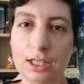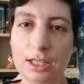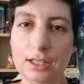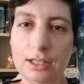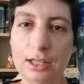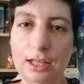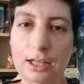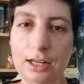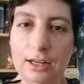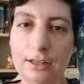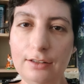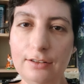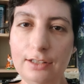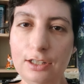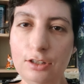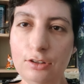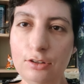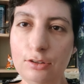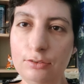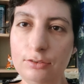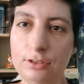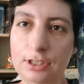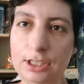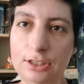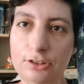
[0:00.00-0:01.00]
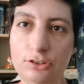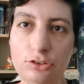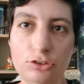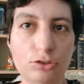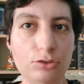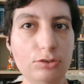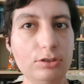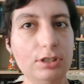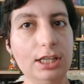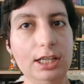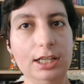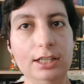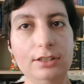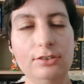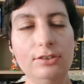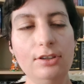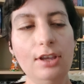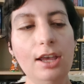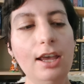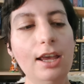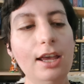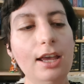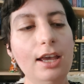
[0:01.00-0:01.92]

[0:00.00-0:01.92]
like that, I think, over these two days.